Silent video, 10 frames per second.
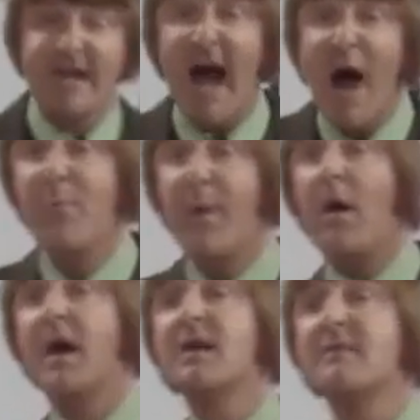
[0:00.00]

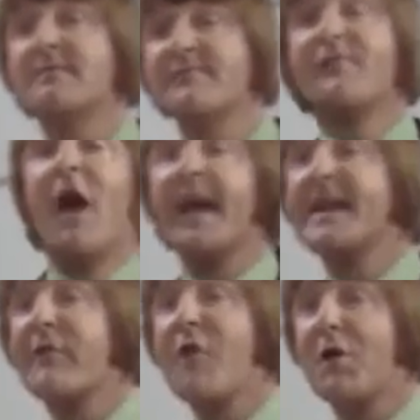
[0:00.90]
cowboy
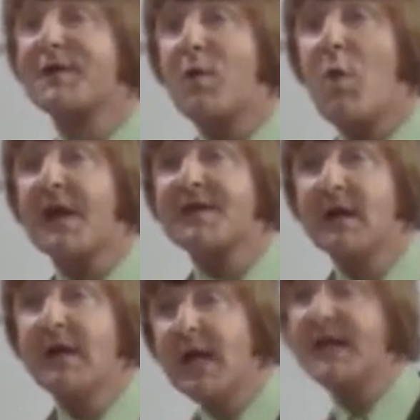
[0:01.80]
riding across the west.
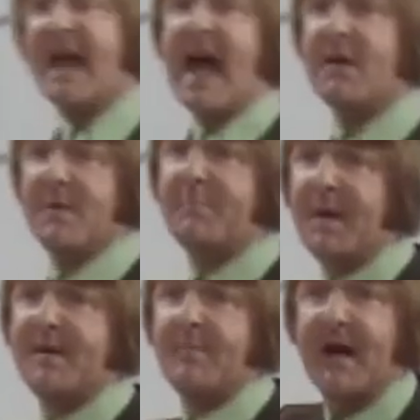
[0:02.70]
He's held up
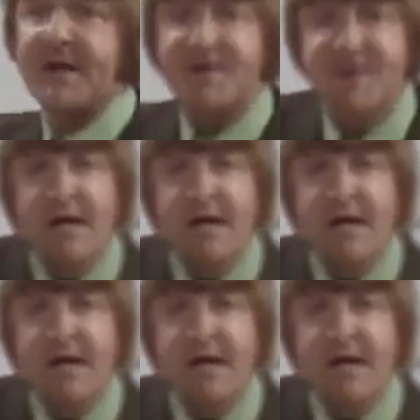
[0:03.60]
by the bandits.